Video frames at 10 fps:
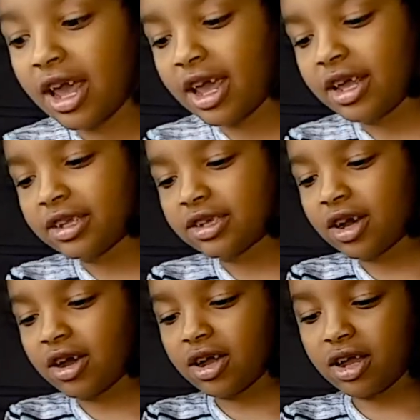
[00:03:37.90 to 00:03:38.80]
and
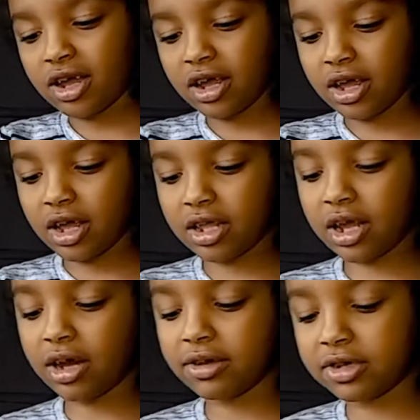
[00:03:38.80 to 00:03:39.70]
and
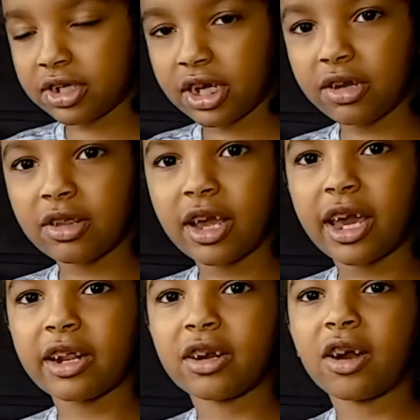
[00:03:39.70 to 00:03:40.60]
I'll see you
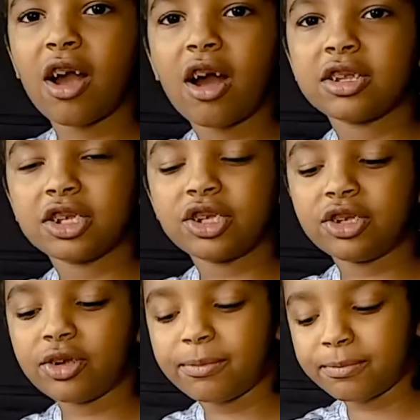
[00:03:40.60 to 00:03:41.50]
later on
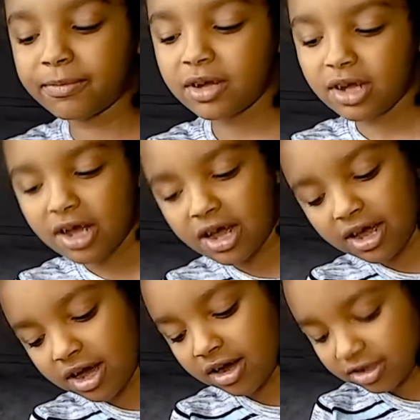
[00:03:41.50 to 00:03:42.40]
Super
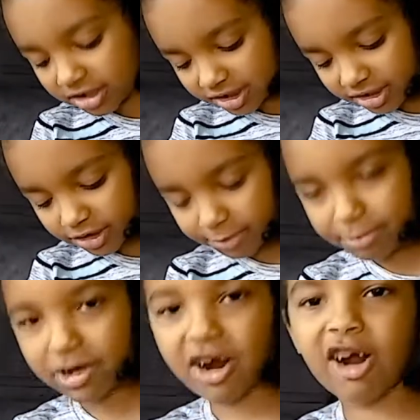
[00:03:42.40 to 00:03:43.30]
on
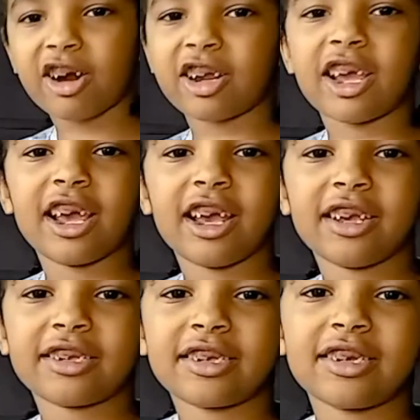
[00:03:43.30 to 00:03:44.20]
super
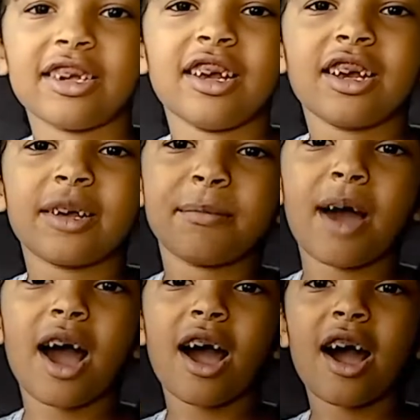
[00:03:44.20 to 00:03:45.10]
artists.
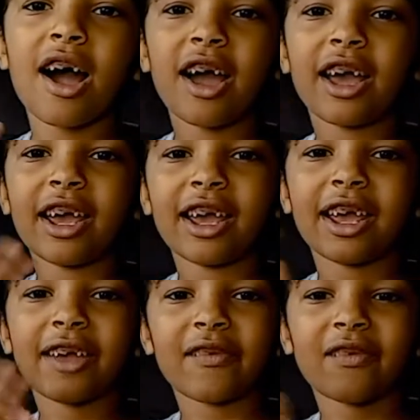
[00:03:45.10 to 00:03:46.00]

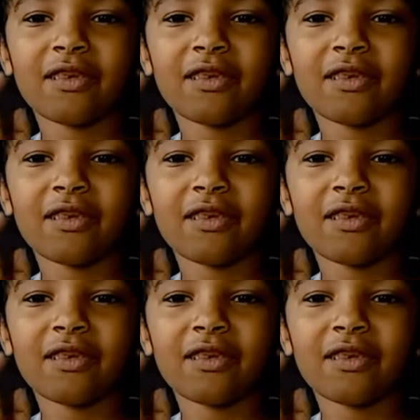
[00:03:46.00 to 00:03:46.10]
Goodbye.